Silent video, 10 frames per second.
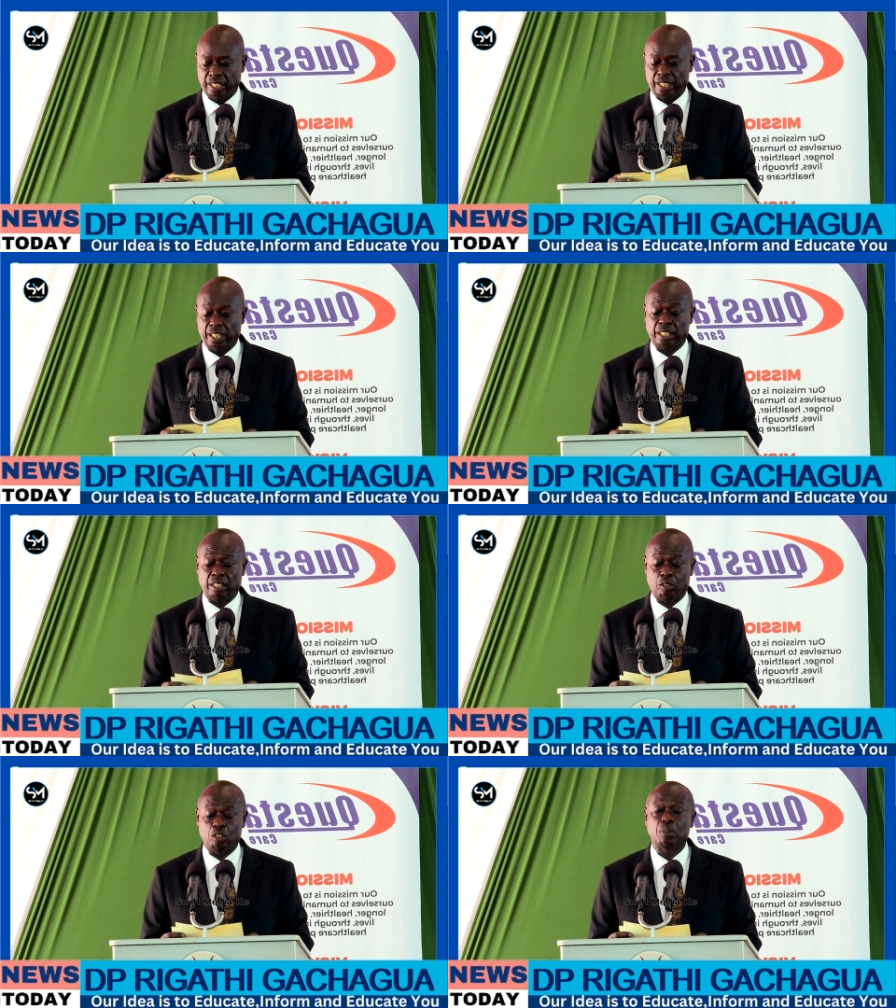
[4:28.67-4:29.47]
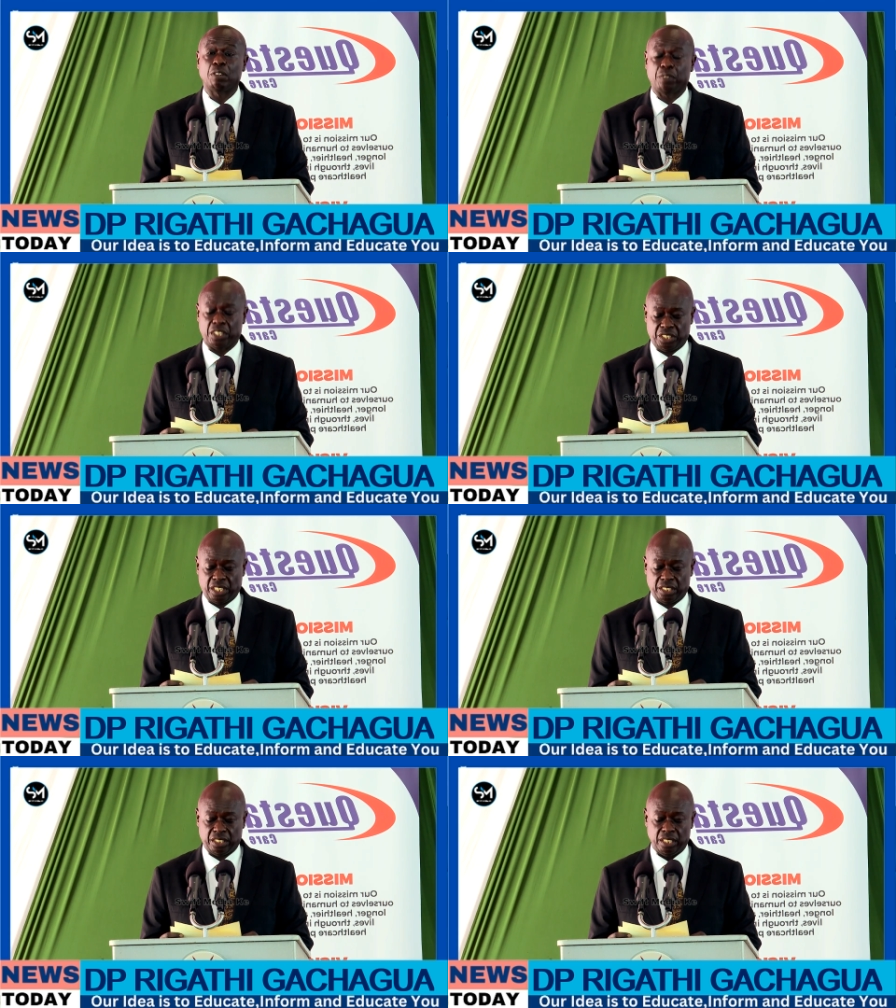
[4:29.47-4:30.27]
and other local
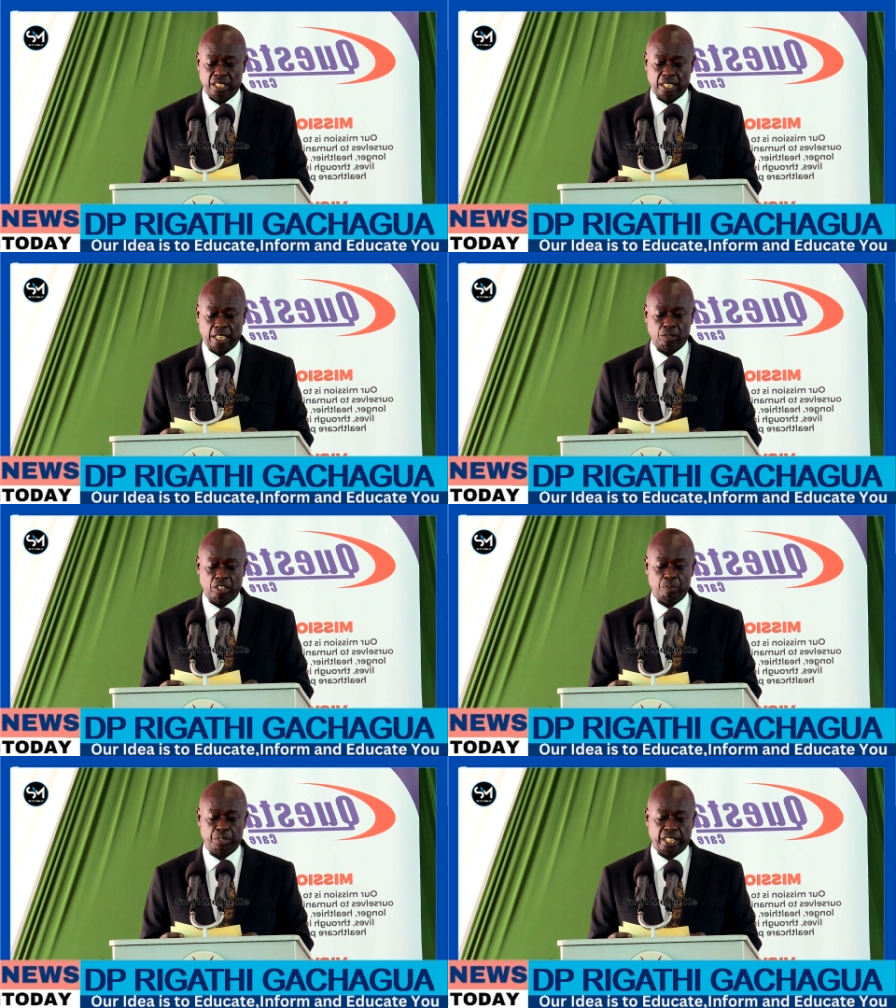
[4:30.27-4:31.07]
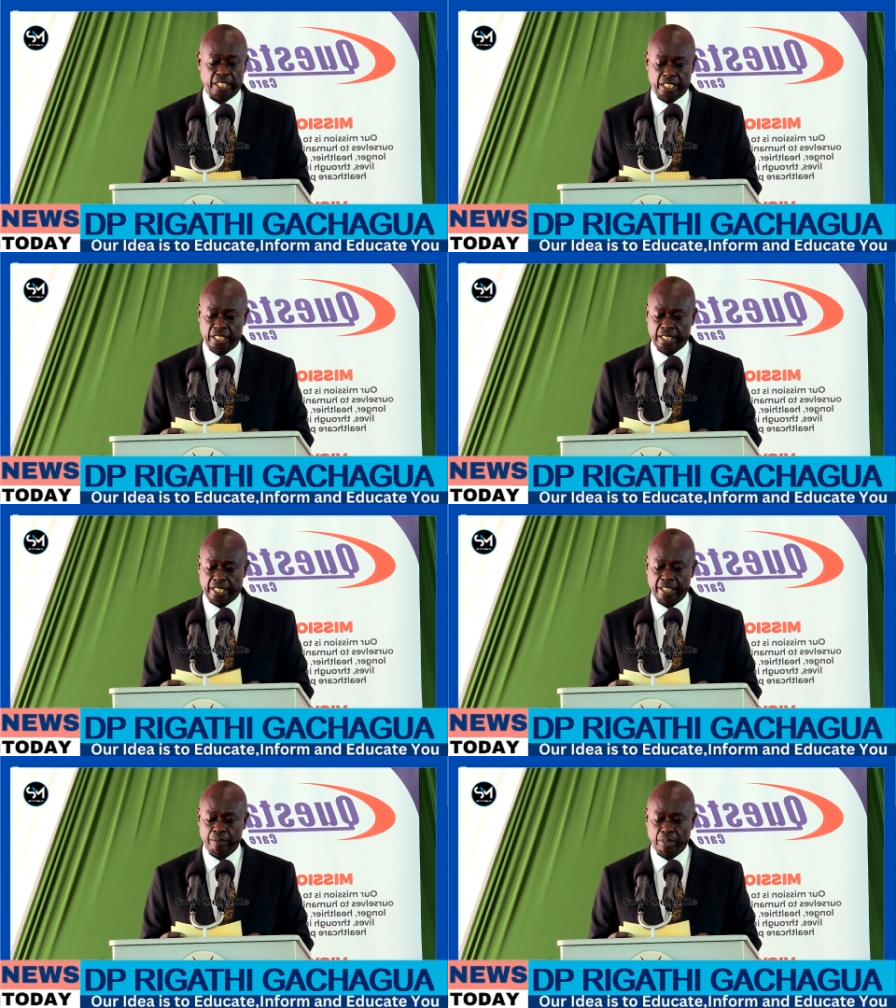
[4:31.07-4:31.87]
manufacturers can only be ahead in the
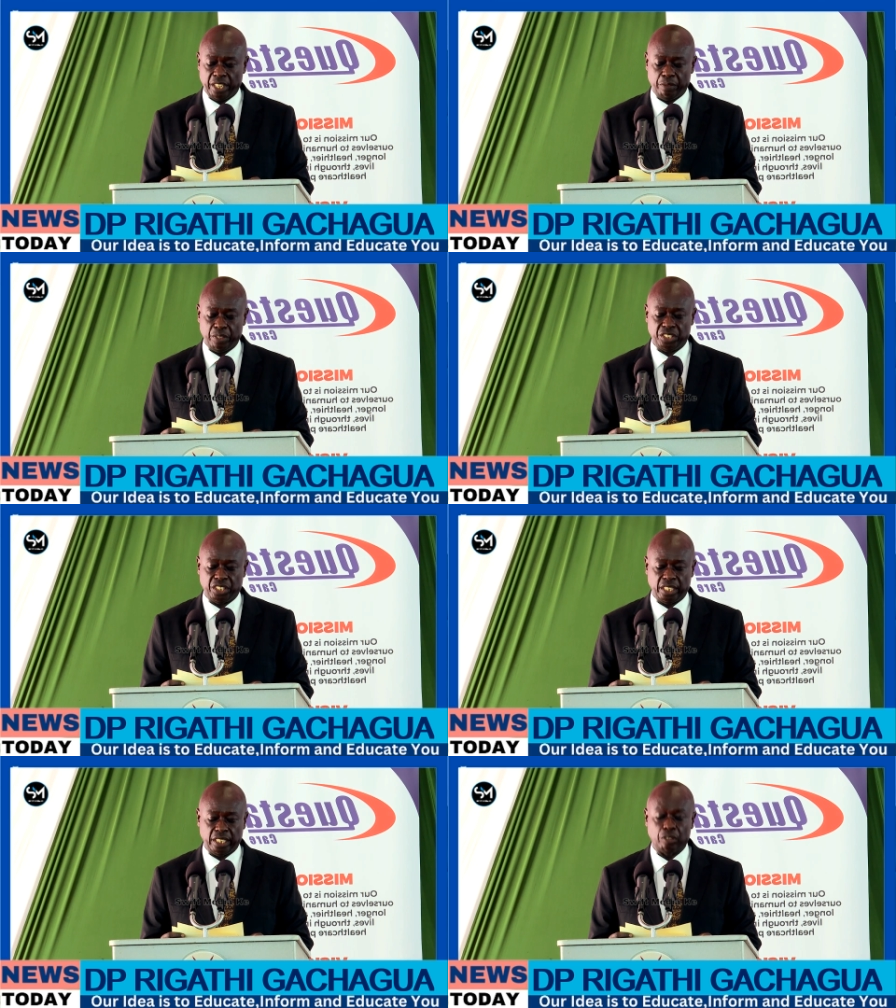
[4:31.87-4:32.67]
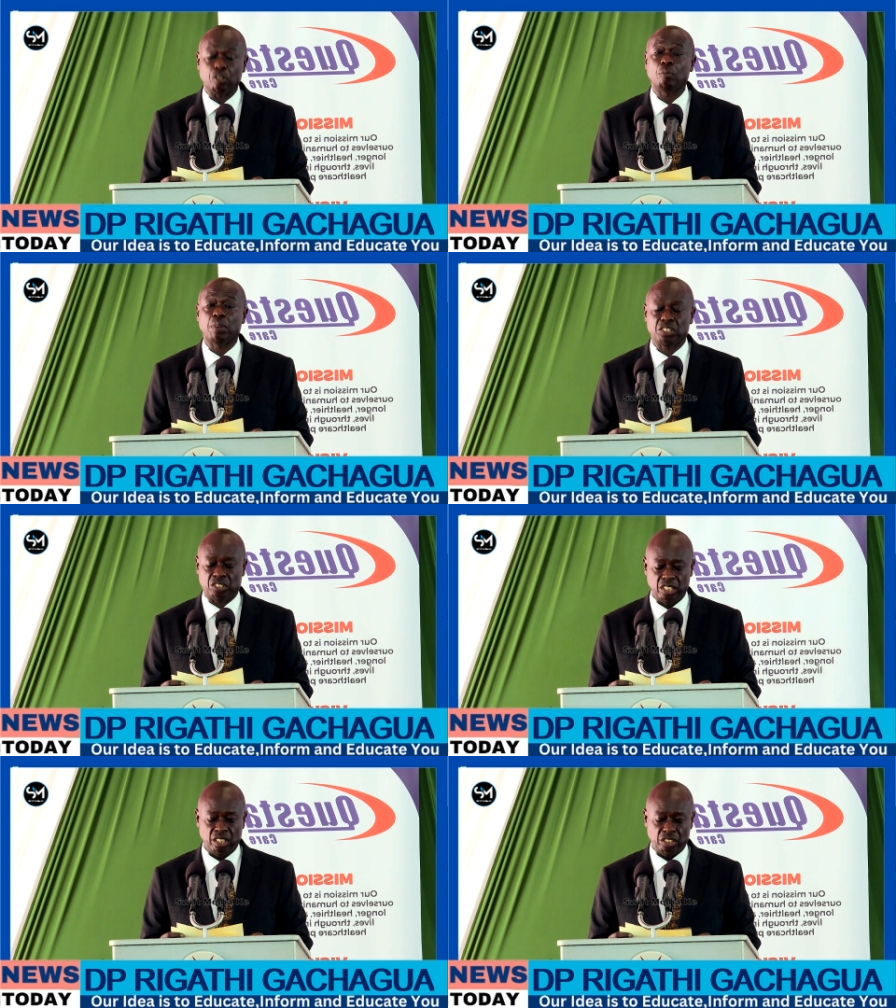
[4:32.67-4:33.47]
game by investing in
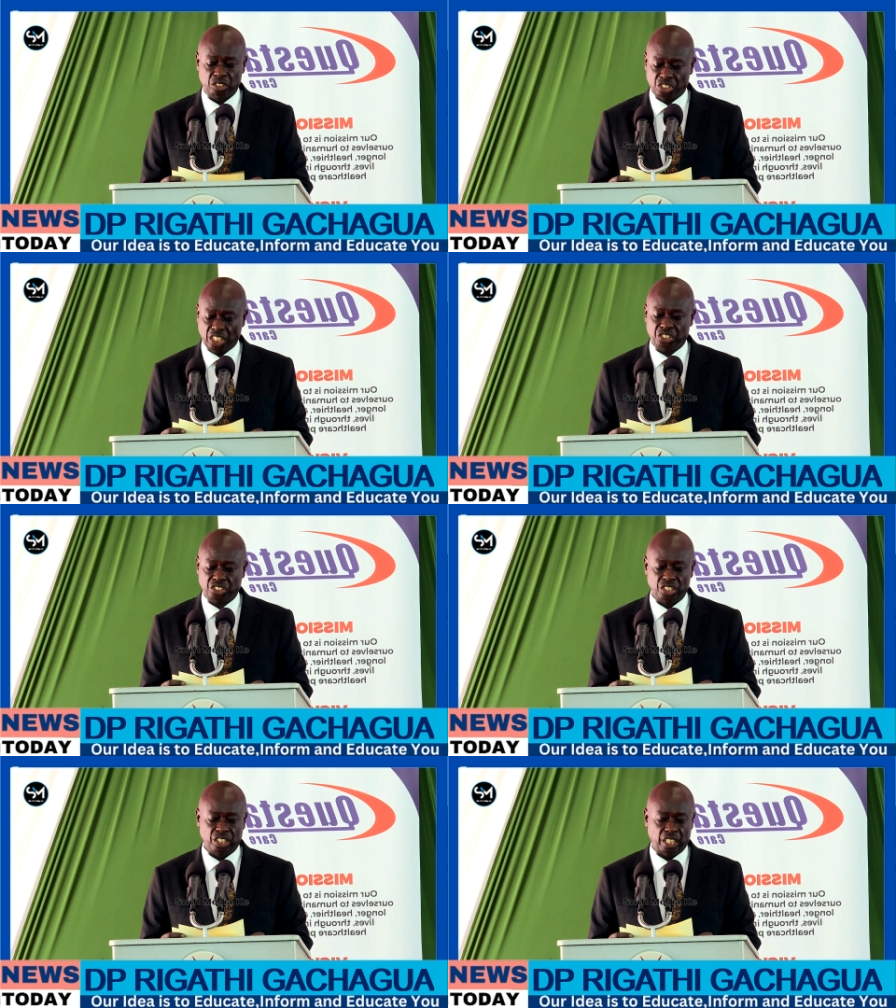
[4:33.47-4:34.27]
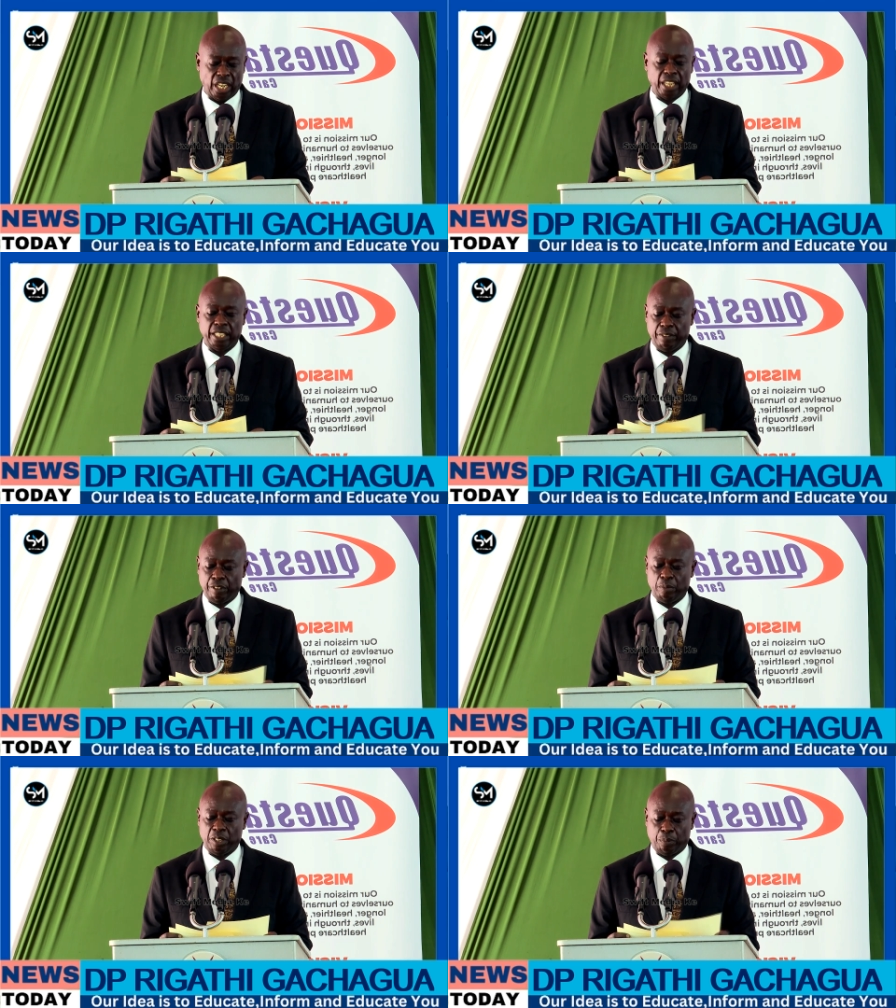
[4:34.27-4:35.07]
robust research and
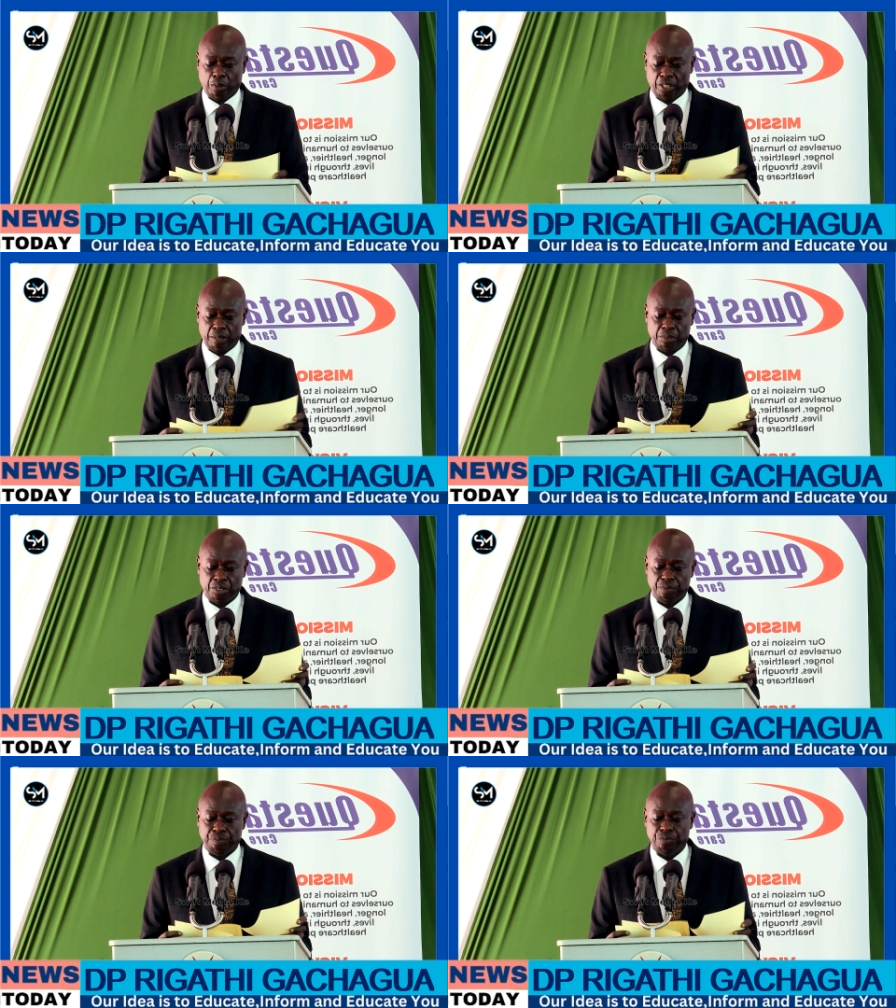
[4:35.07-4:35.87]
development programs.